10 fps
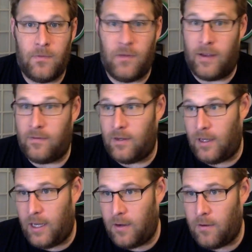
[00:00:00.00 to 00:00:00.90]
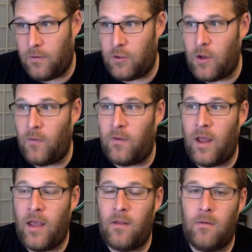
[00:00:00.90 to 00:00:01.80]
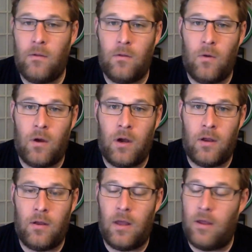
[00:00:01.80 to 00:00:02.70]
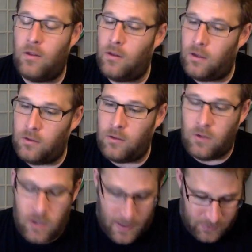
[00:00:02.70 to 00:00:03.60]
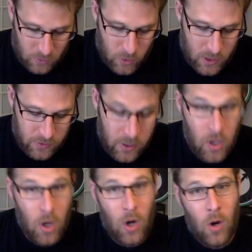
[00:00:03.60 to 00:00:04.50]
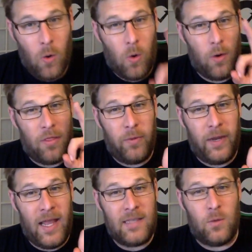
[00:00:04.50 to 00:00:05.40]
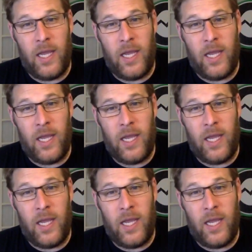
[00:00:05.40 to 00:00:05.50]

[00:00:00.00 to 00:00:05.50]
If you guys didn't hear on the show today, on Laura, on the episode 100, we're going to 3 days a